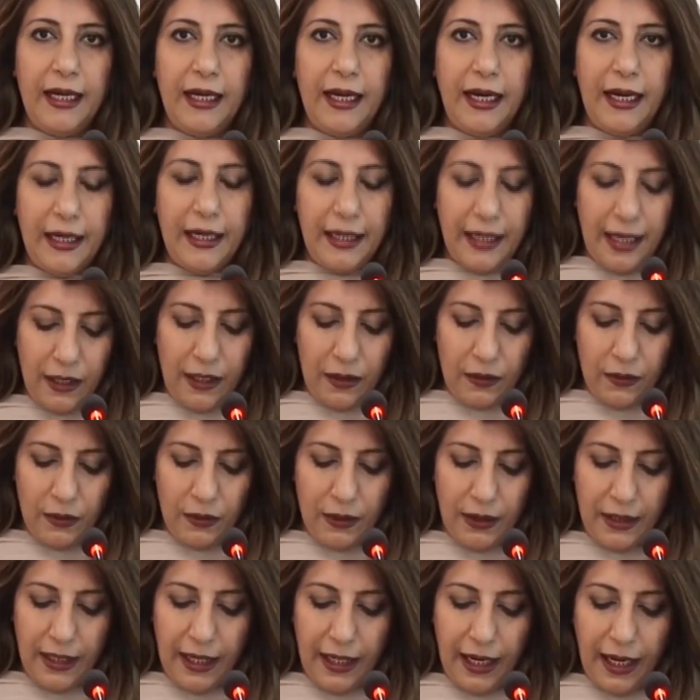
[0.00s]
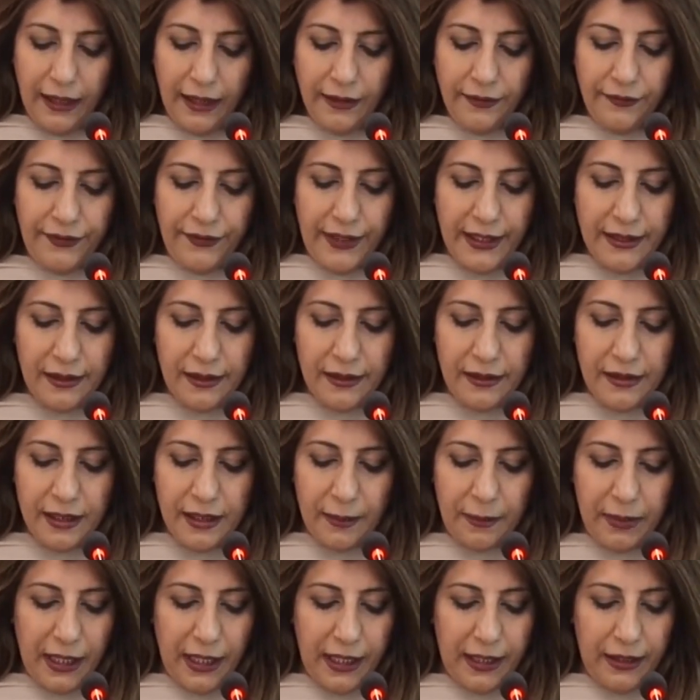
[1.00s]
allow unfettered
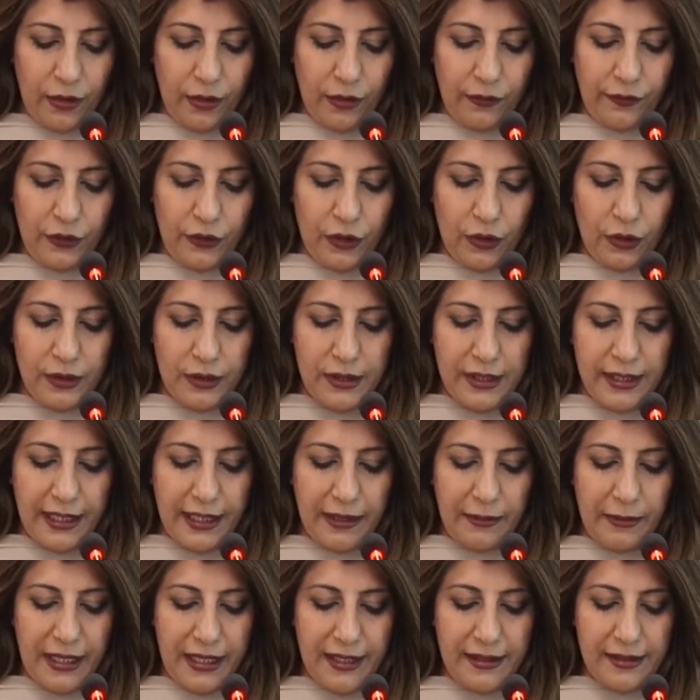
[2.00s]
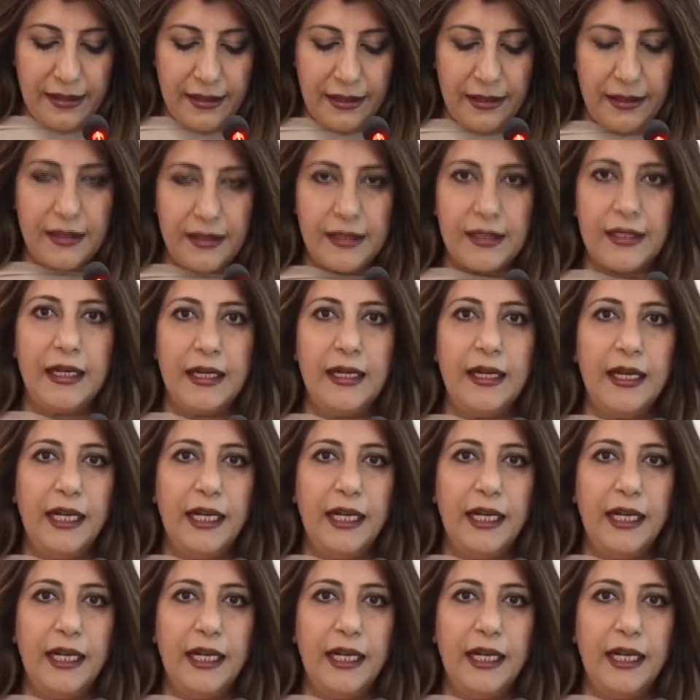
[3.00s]
supply of goods and medicines,